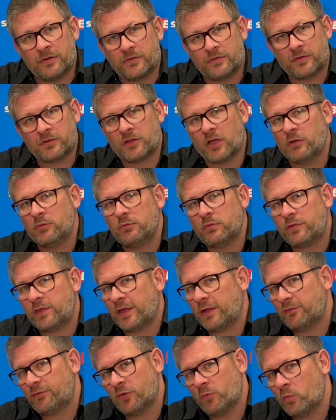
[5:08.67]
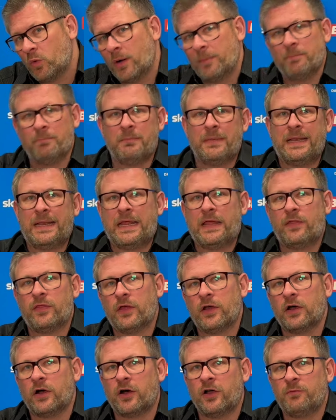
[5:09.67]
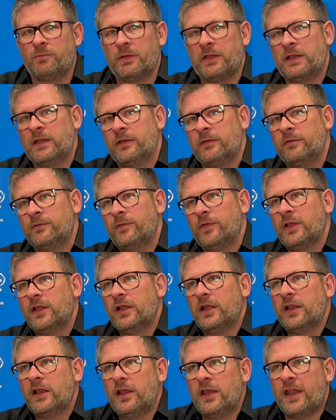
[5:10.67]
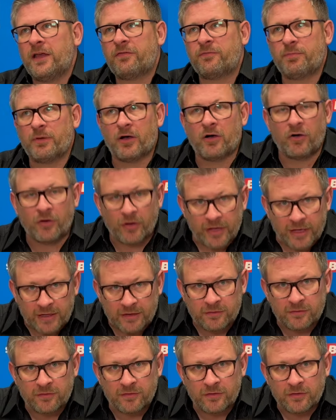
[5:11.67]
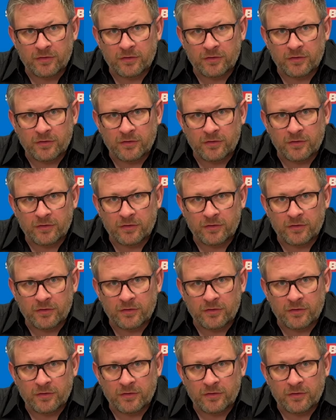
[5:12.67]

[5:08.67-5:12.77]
So don't think for one minute that I've been left behind.